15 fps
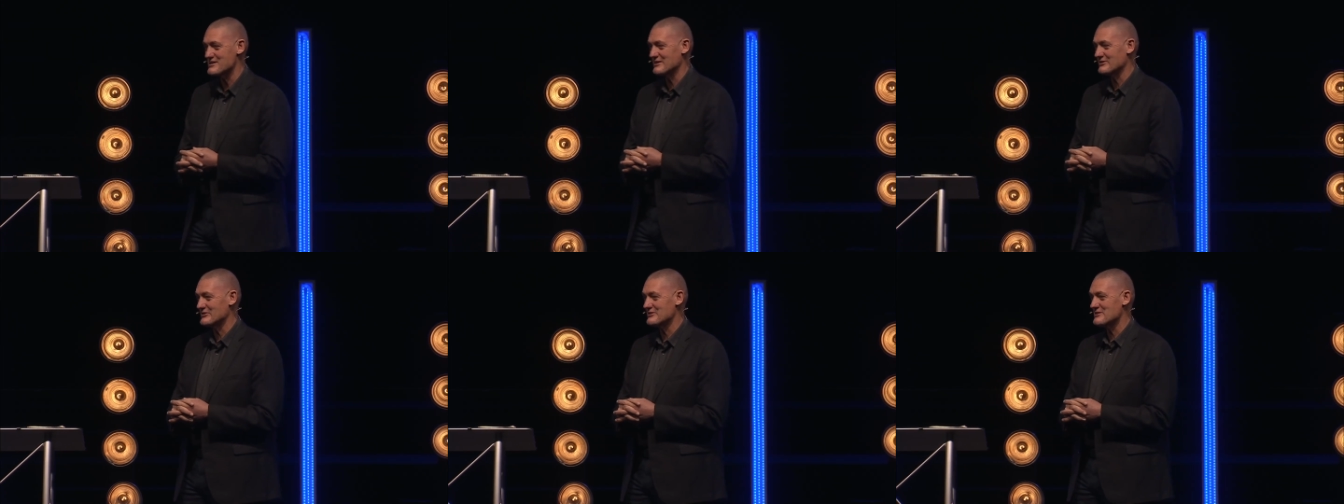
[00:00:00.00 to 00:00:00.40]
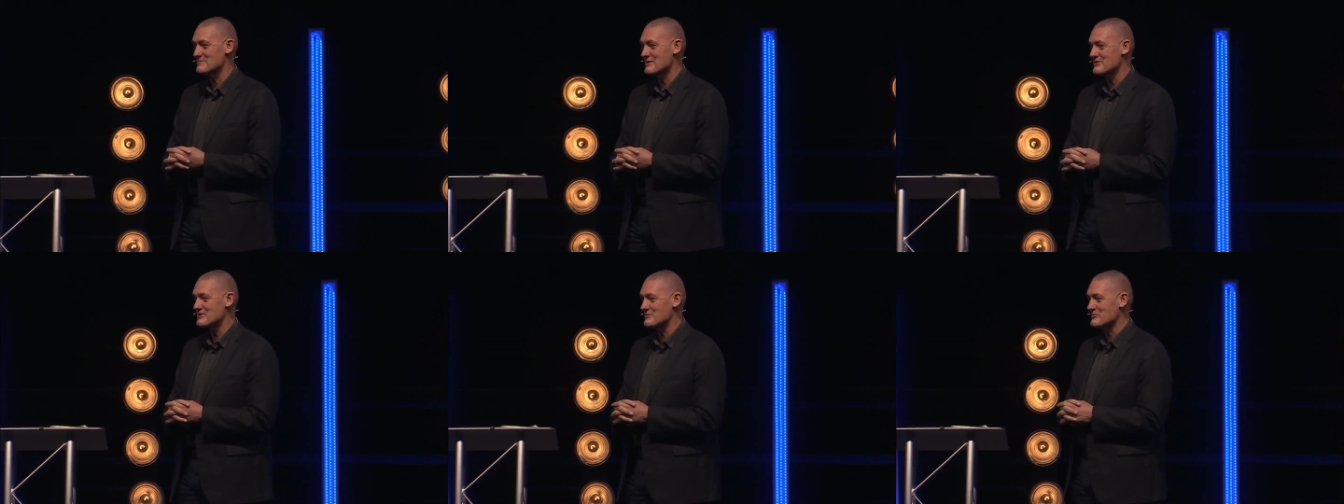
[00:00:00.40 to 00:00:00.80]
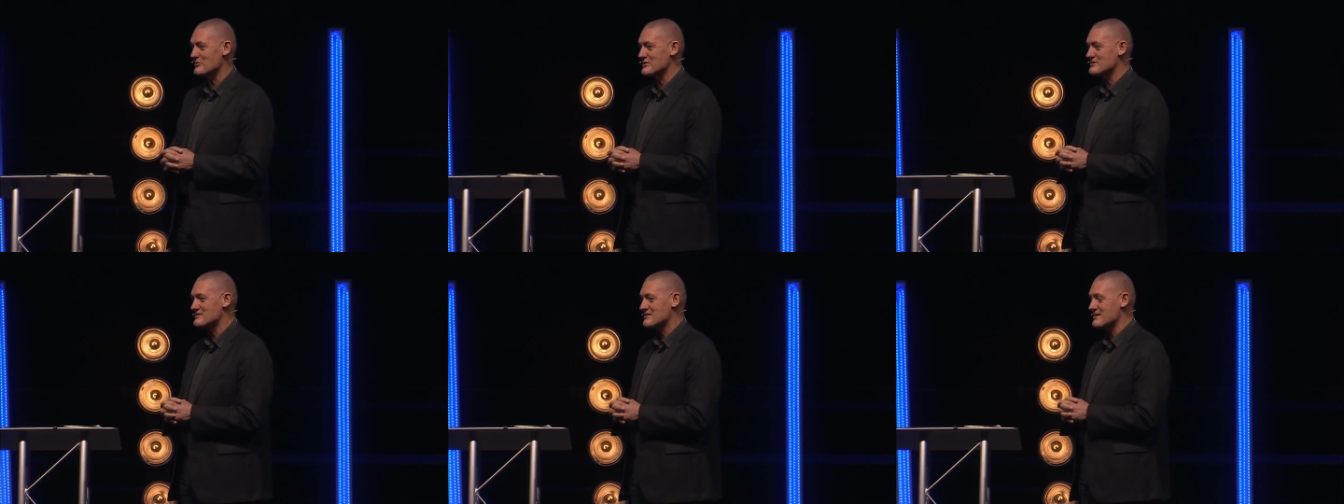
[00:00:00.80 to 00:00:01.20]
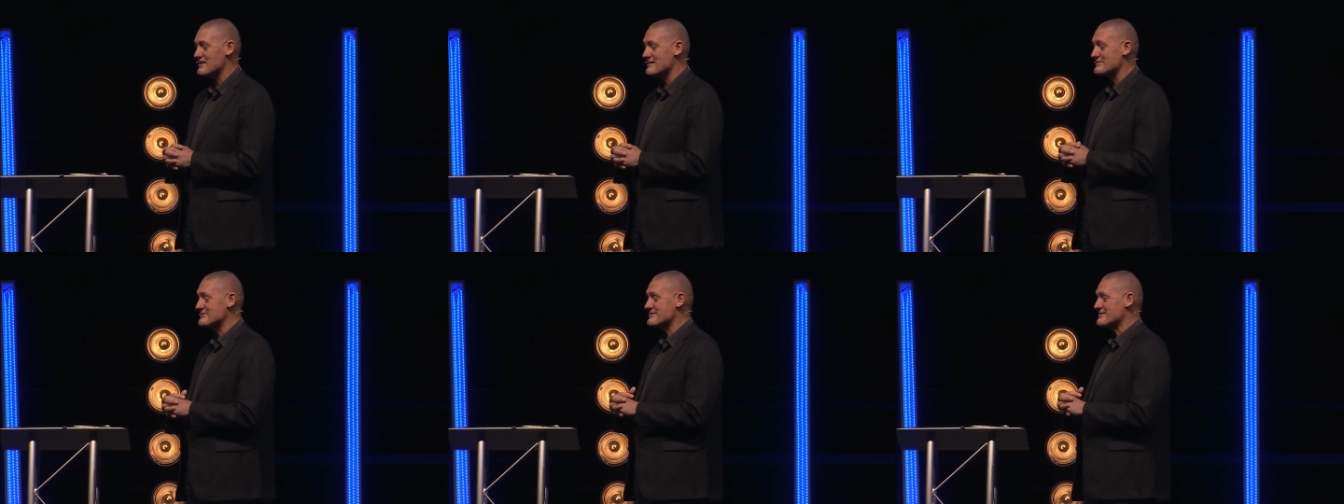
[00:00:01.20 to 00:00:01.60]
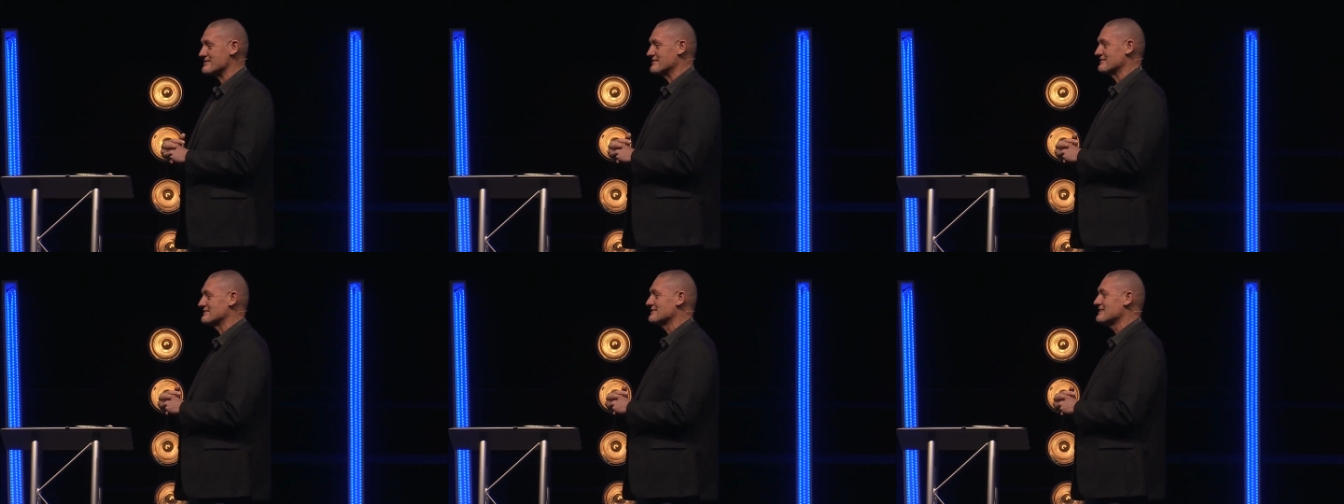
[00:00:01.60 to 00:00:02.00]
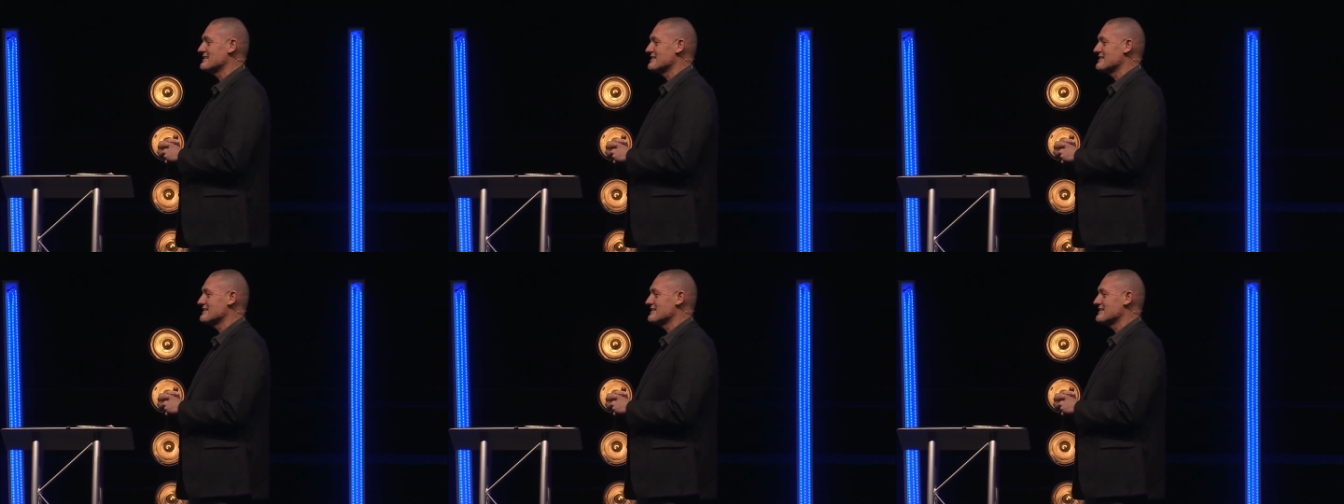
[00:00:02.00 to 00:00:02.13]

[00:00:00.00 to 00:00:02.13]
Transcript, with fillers: I learned about the Boy Scouts and